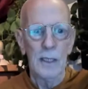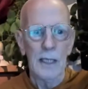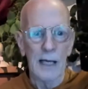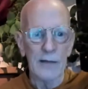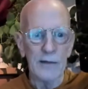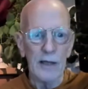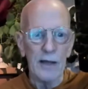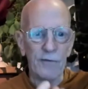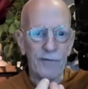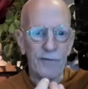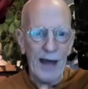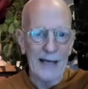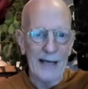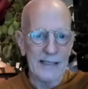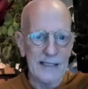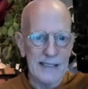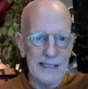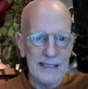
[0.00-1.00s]
And then
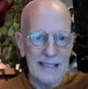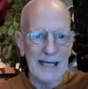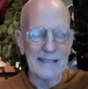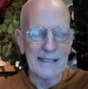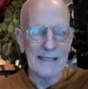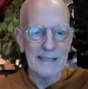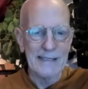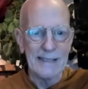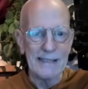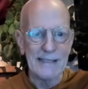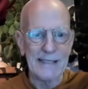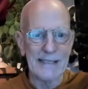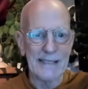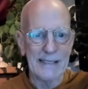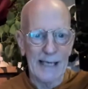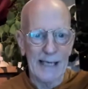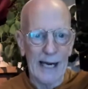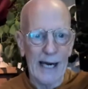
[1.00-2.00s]
that sets the
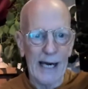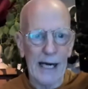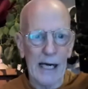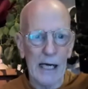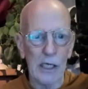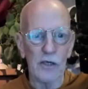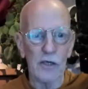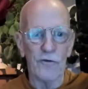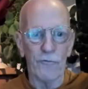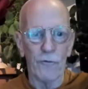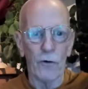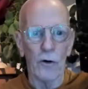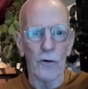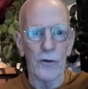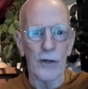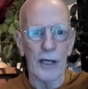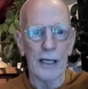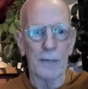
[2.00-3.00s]
stage
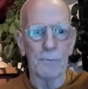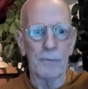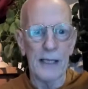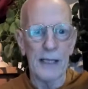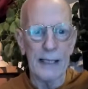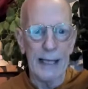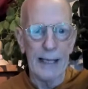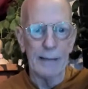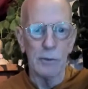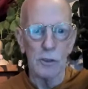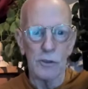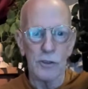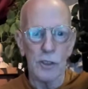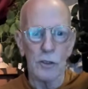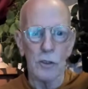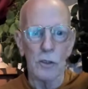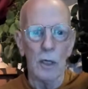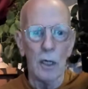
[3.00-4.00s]
for then being able
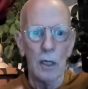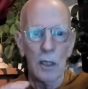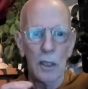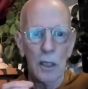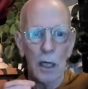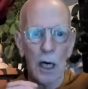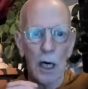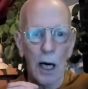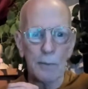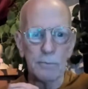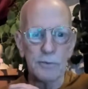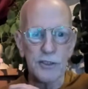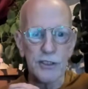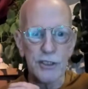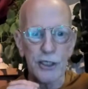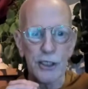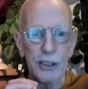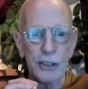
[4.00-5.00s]
to
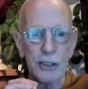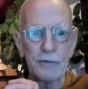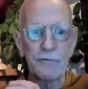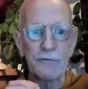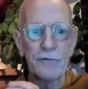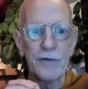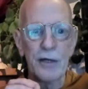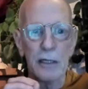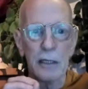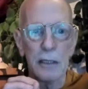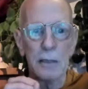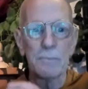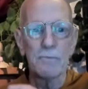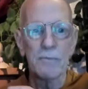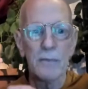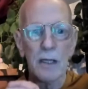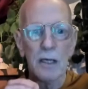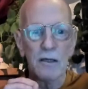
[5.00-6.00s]
observe the
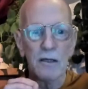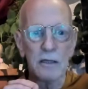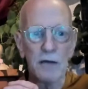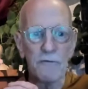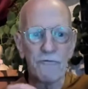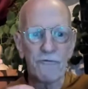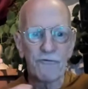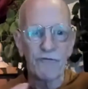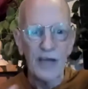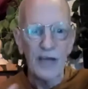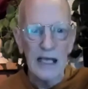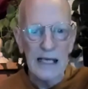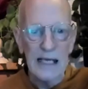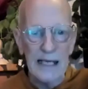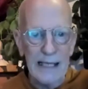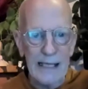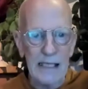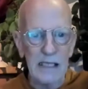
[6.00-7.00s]

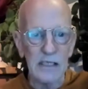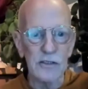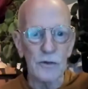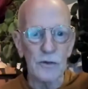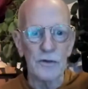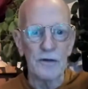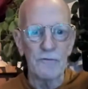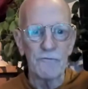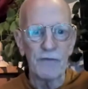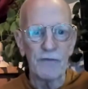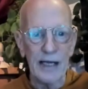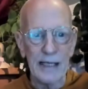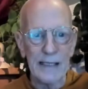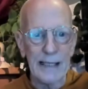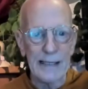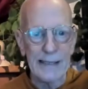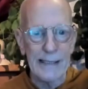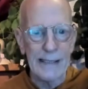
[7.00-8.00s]
feelings or the
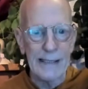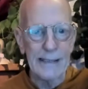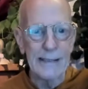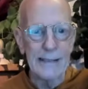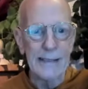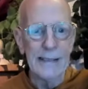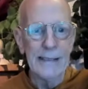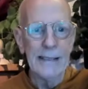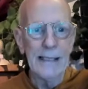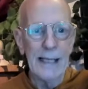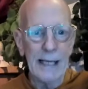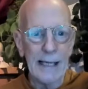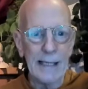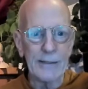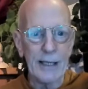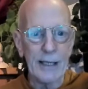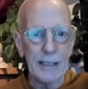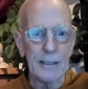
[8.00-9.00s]
Vedana,
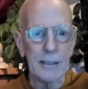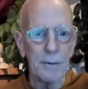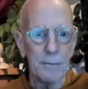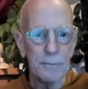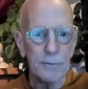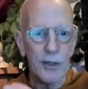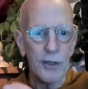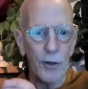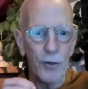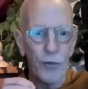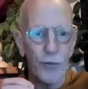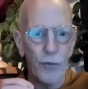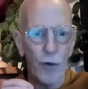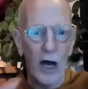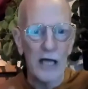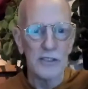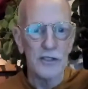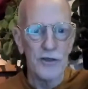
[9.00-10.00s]
and then the
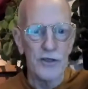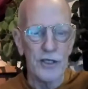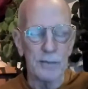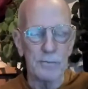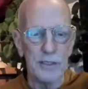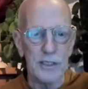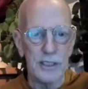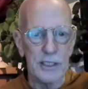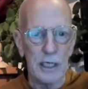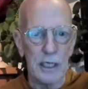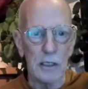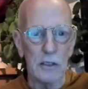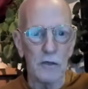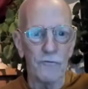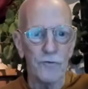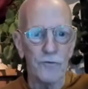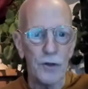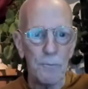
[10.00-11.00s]
thoughts
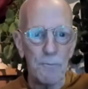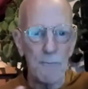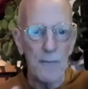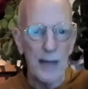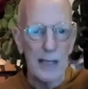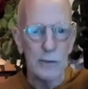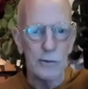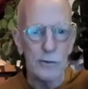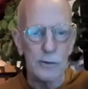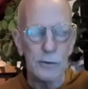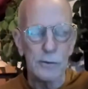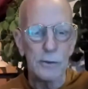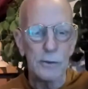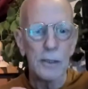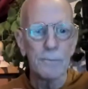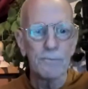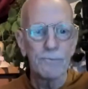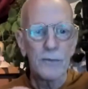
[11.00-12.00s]
themselves, the
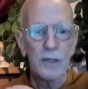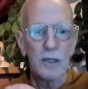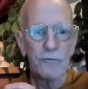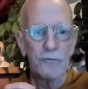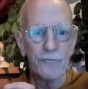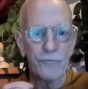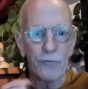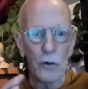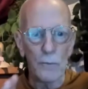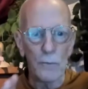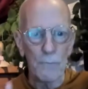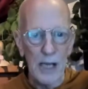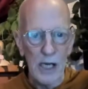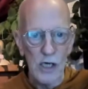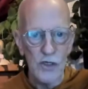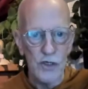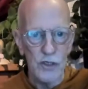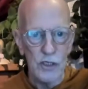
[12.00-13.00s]
mental
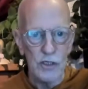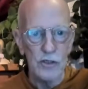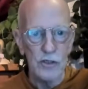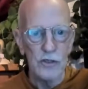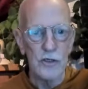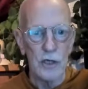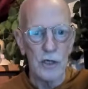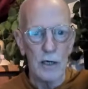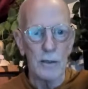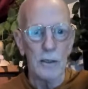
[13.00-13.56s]
formations